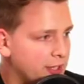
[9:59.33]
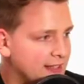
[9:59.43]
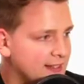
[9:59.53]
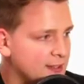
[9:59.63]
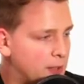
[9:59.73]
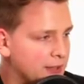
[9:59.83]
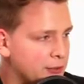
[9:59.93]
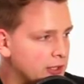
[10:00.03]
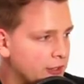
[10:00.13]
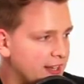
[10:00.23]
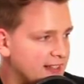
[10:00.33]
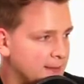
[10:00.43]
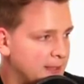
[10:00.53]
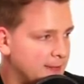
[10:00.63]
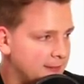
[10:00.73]
it is one dollar is
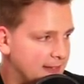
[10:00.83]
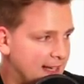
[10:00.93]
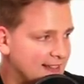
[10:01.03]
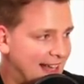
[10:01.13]
Bitfinex,